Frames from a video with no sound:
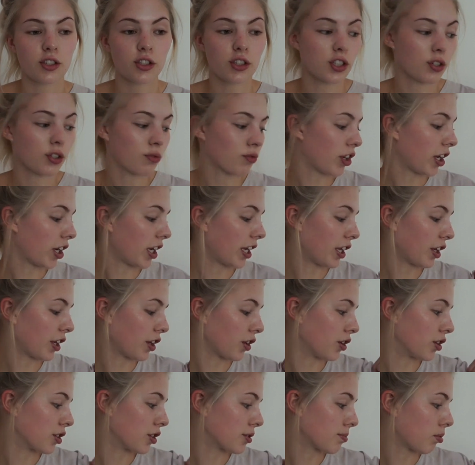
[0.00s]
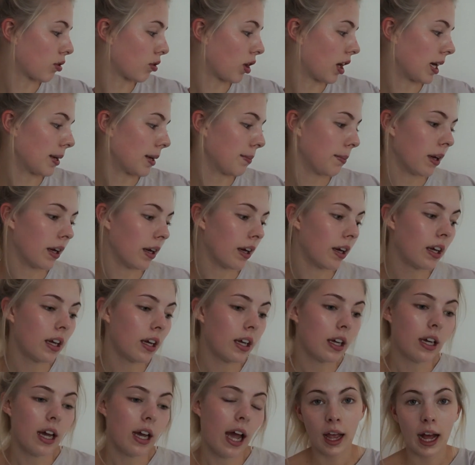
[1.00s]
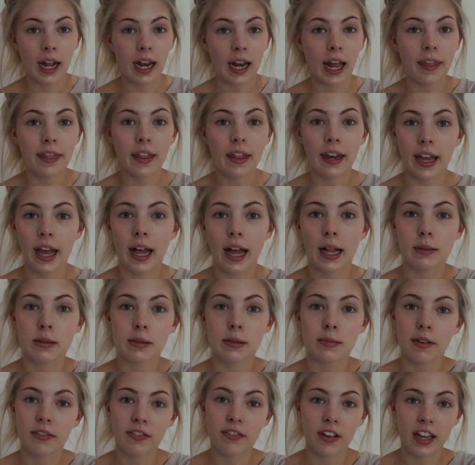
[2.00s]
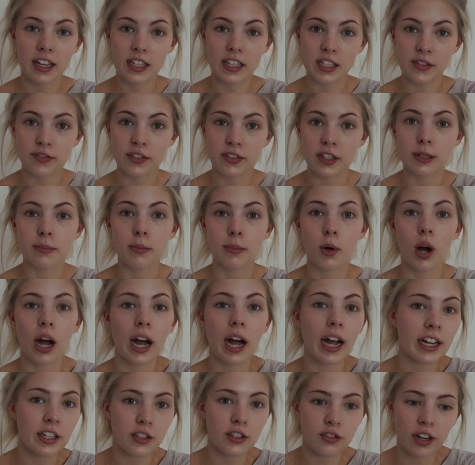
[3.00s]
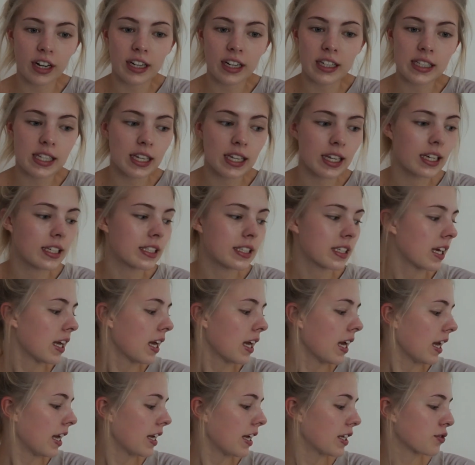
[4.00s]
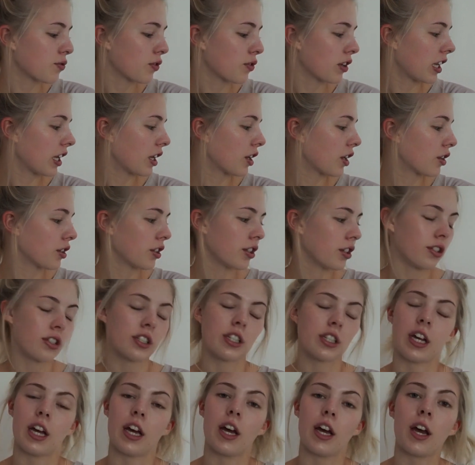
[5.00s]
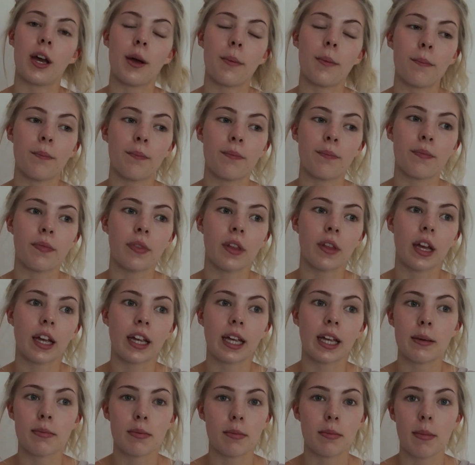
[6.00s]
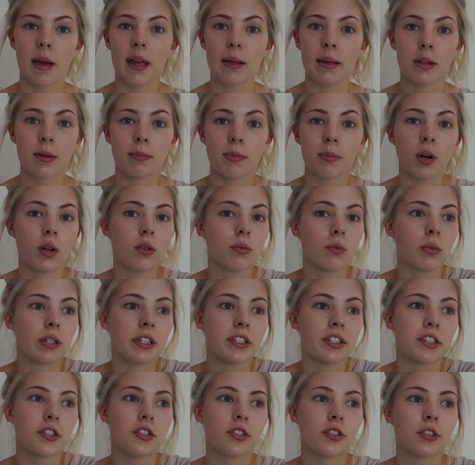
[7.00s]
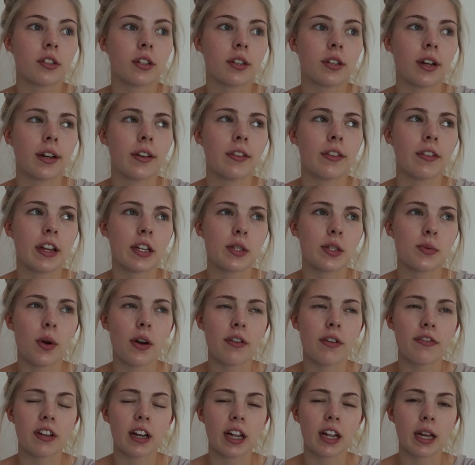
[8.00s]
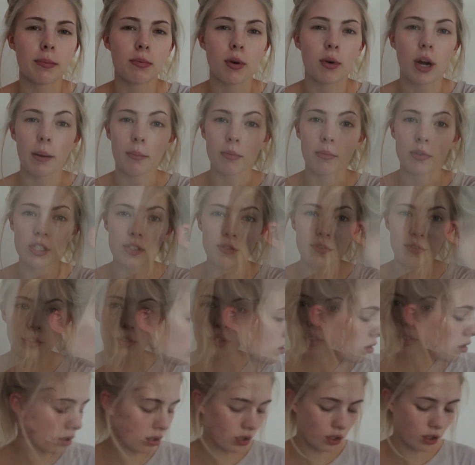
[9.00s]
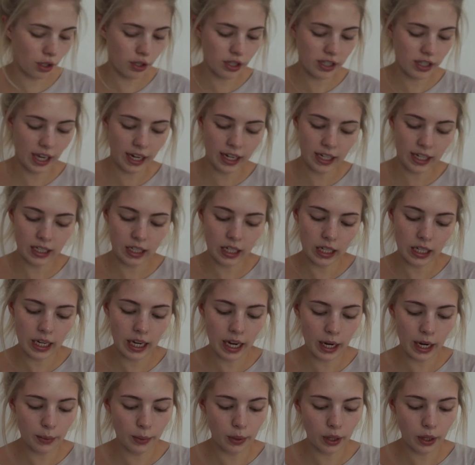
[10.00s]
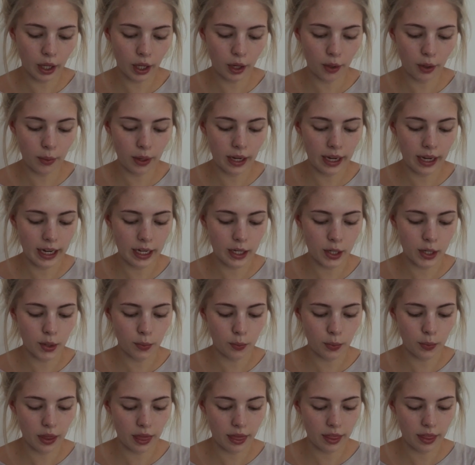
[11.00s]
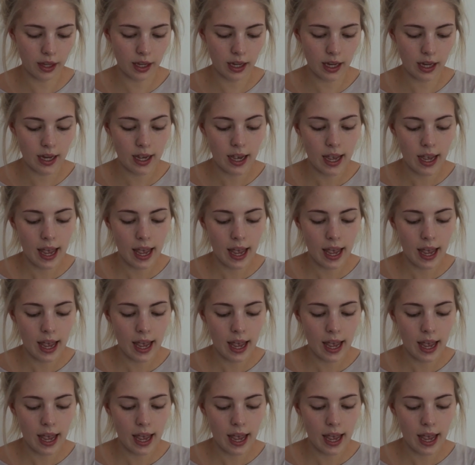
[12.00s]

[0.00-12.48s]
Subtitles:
just a really good primer. I like that it helps my face feel more hydrated. It's really good at keeping makeup on, which kind of that's what I feel like a primer is for. So secondly, I will go in with the